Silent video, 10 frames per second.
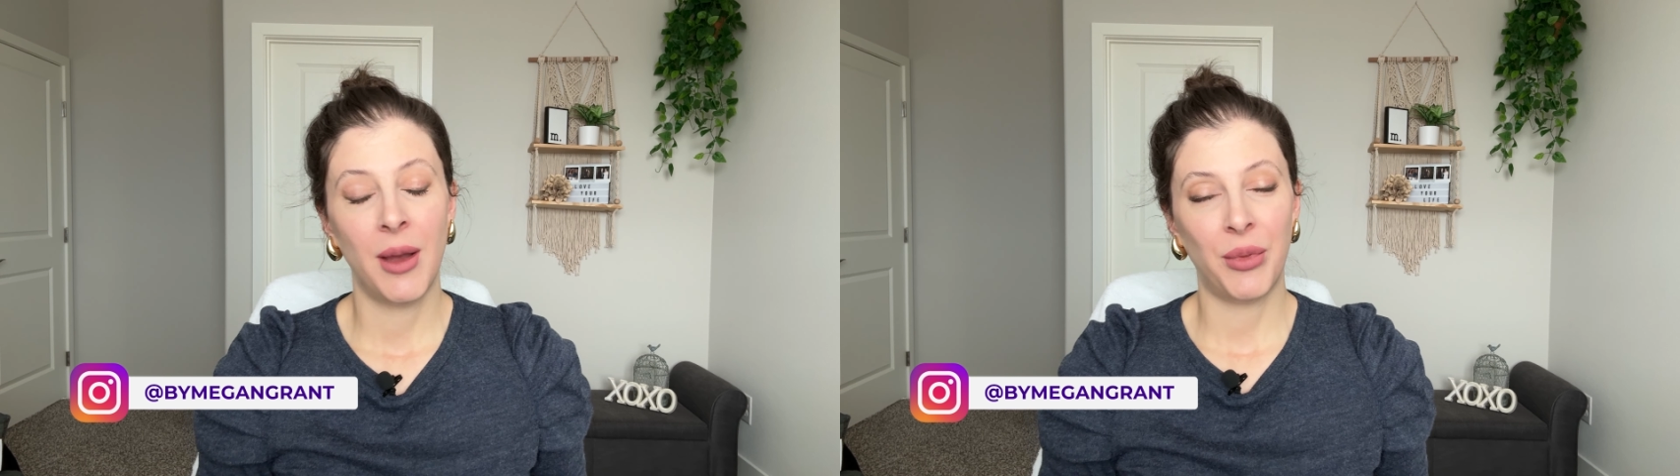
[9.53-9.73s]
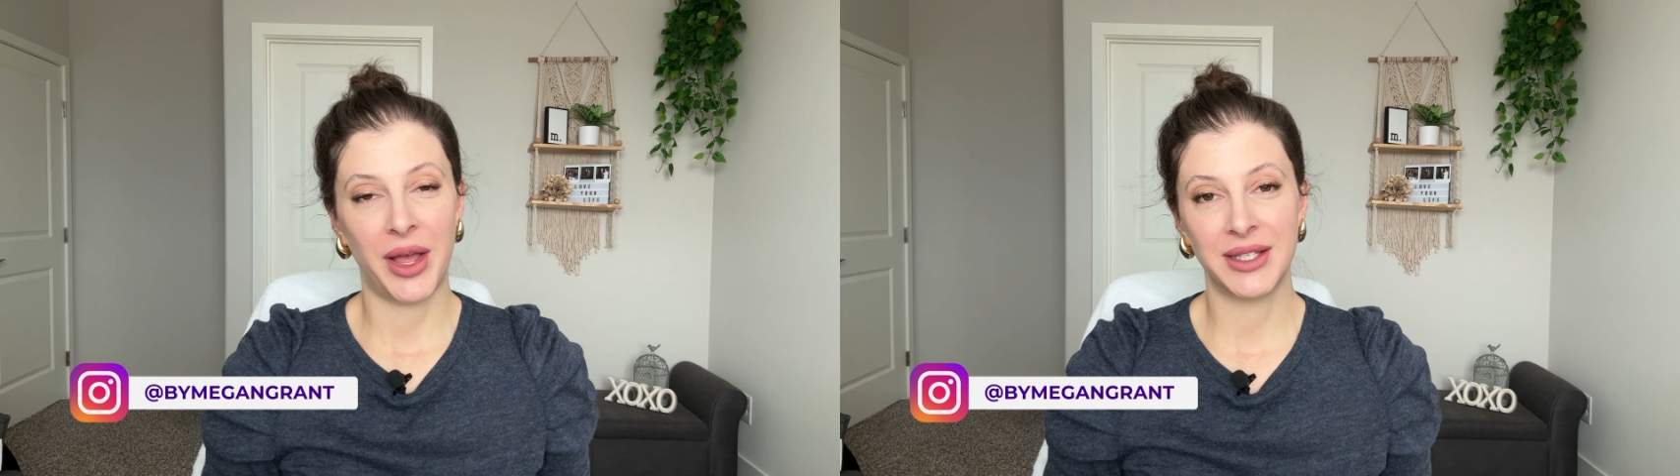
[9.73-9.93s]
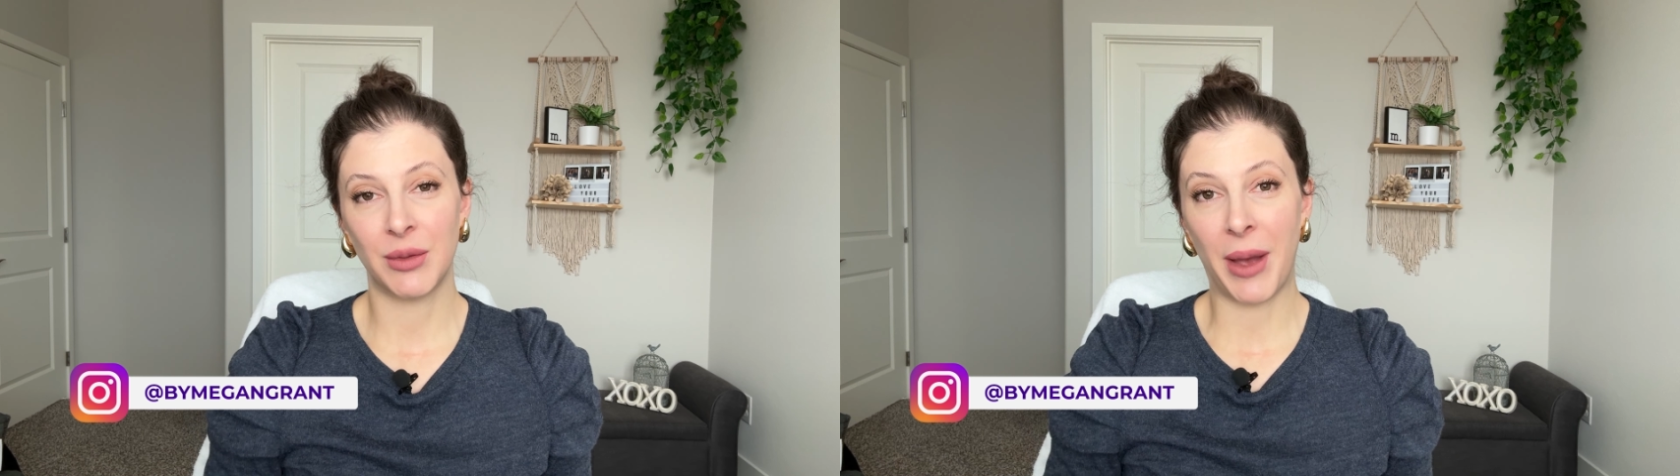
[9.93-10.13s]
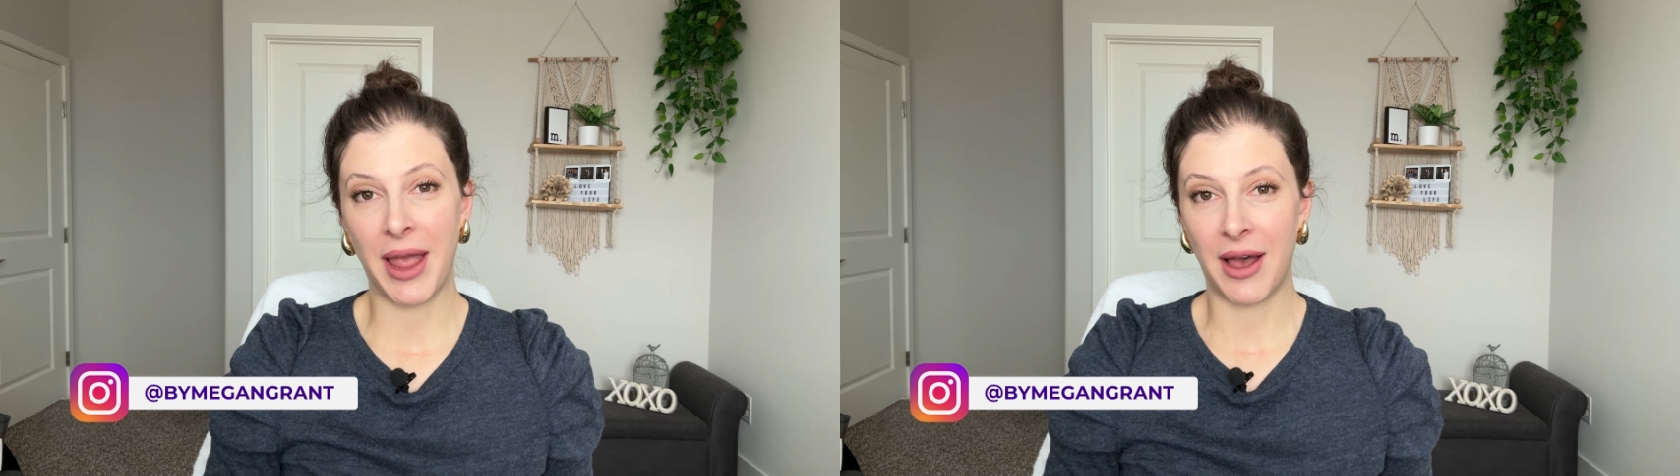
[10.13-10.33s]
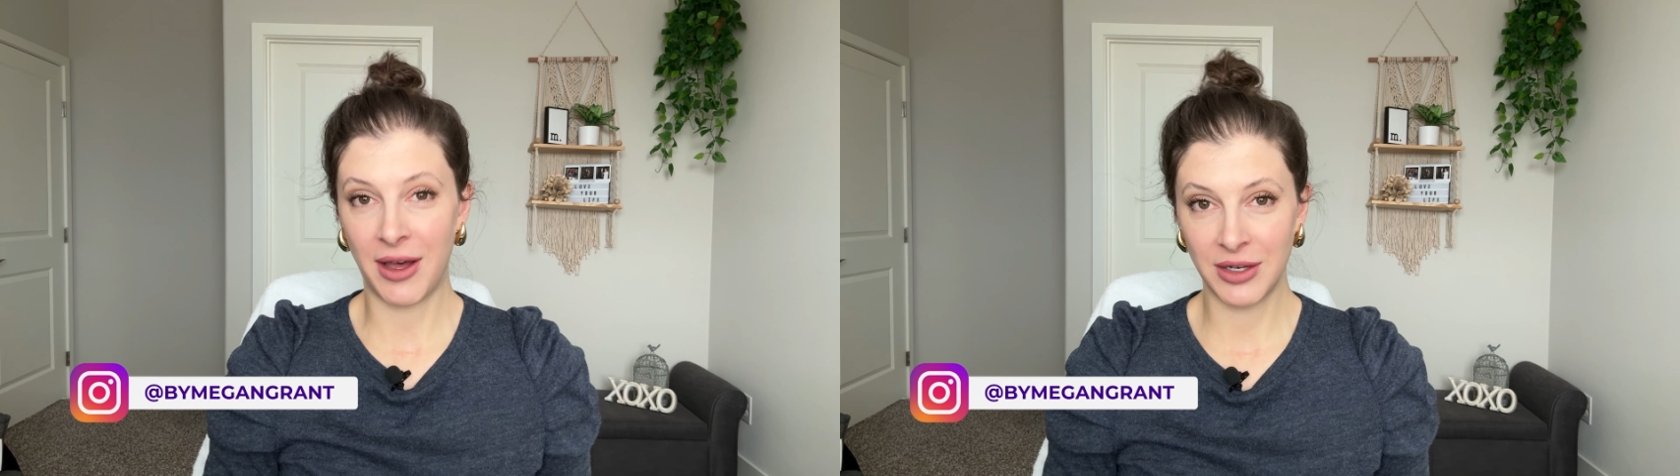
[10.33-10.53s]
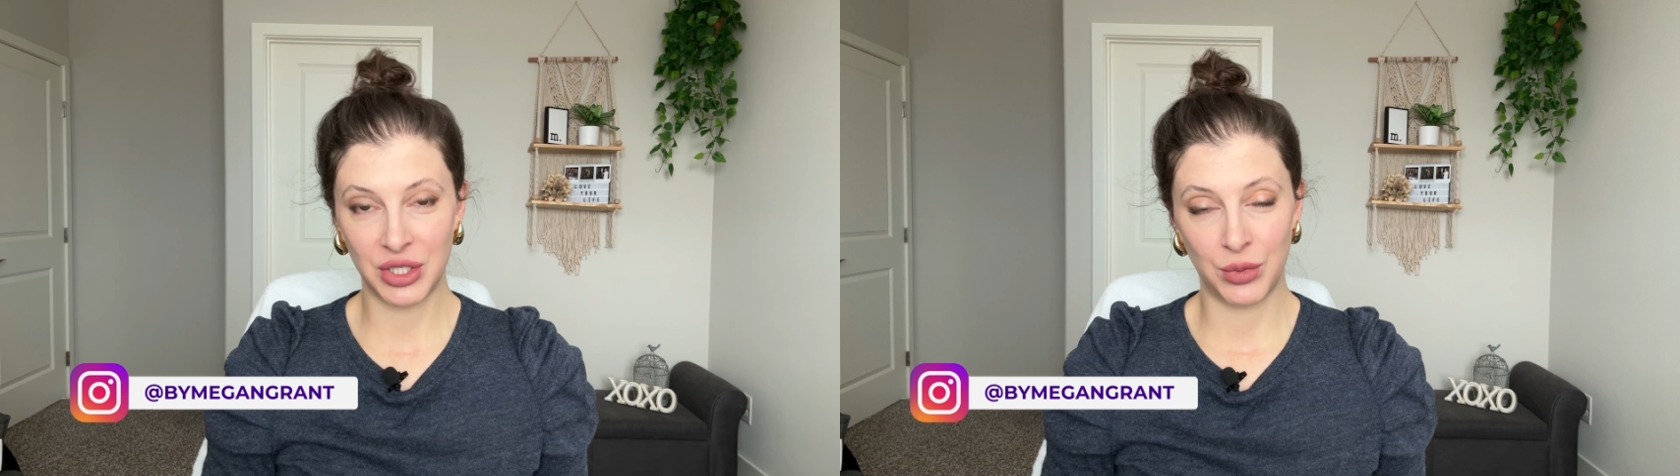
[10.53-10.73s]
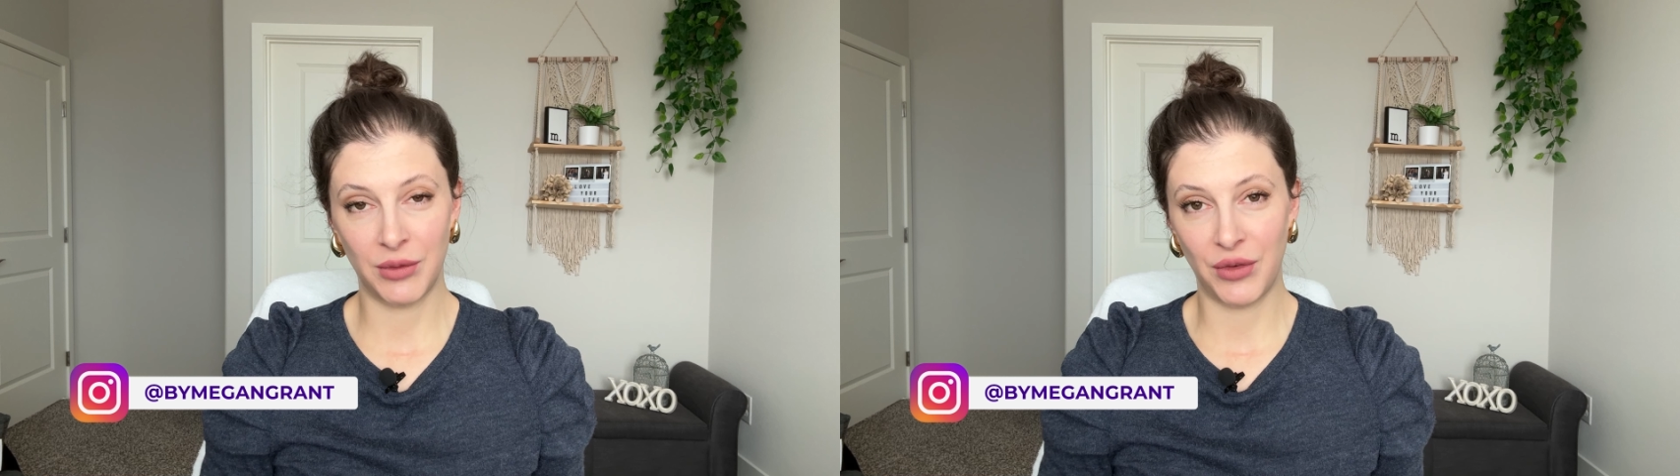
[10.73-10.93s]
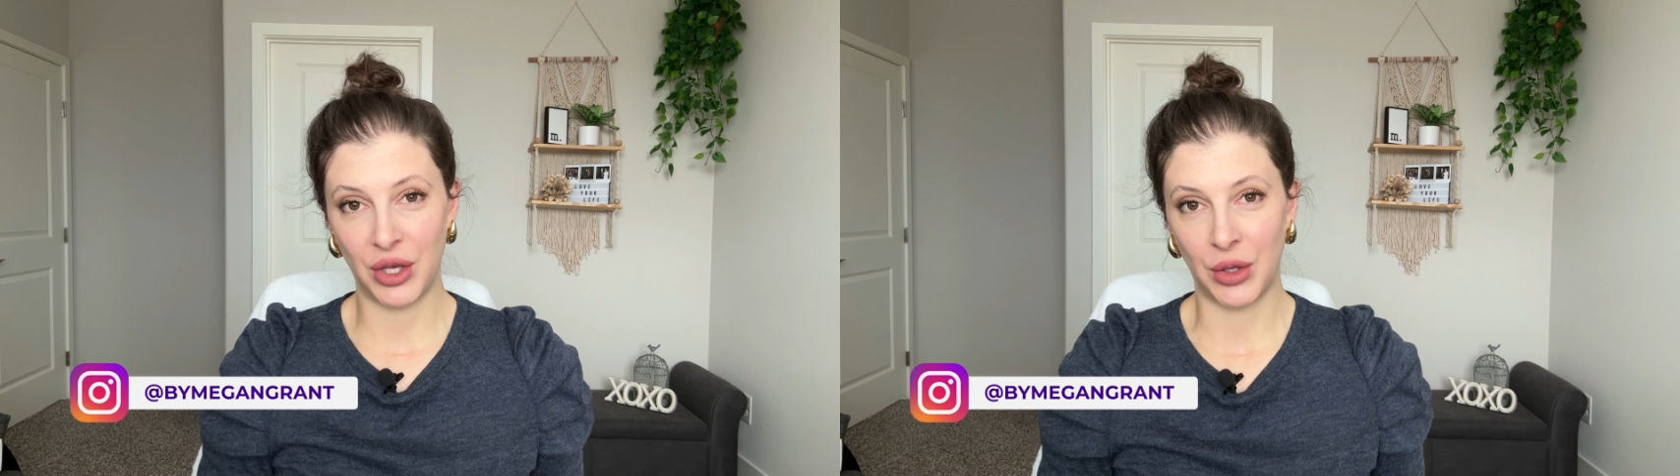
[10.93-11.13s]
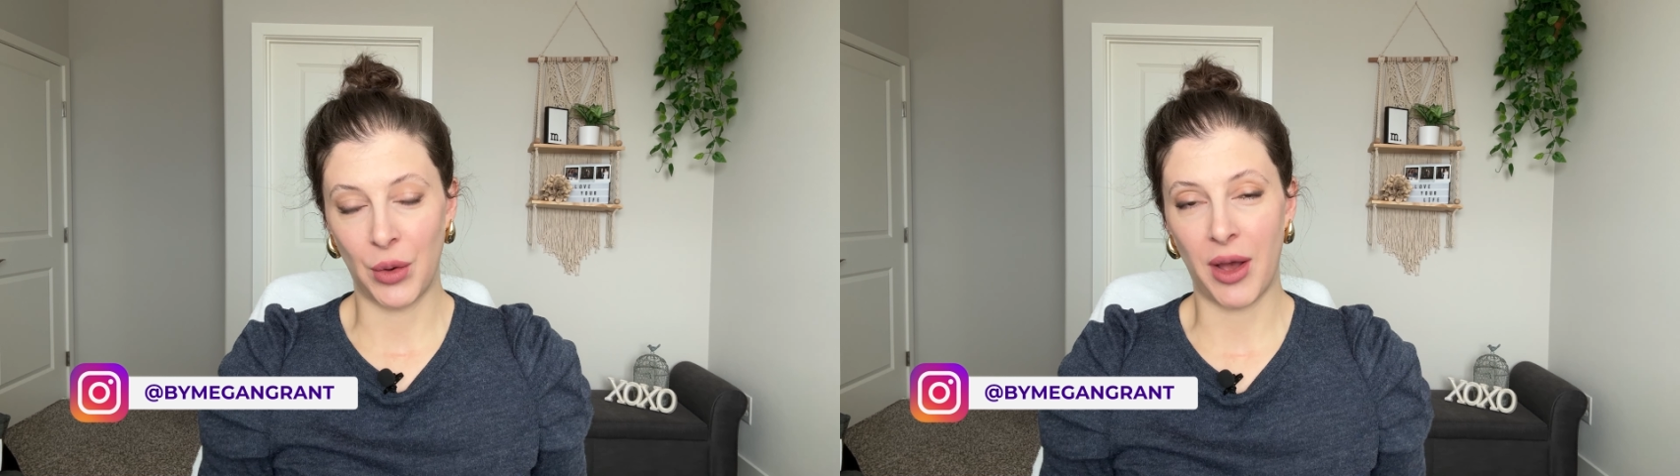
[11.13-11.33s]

plus my honest review